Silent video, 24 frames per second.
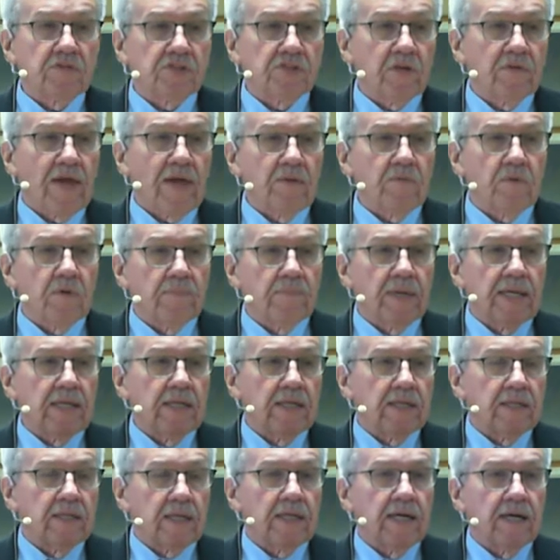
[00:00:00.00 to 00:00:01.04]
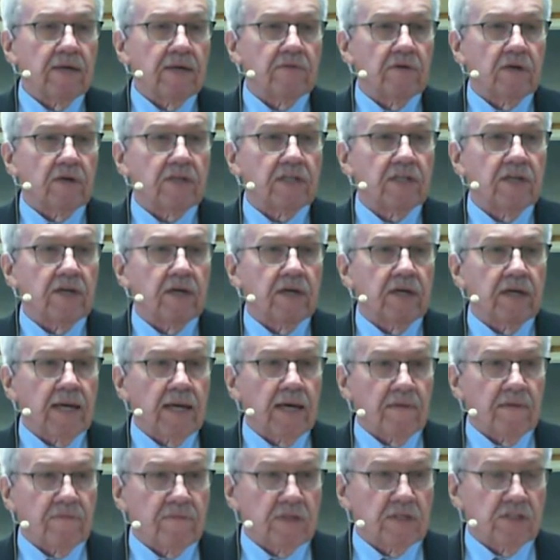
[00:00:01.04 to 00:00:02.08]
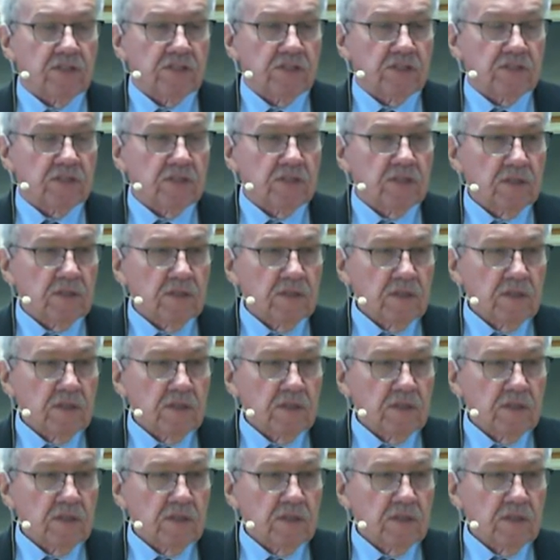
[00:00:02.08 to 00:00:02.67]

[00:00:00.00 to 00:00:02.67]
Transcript: So they were meeting together, carrying out this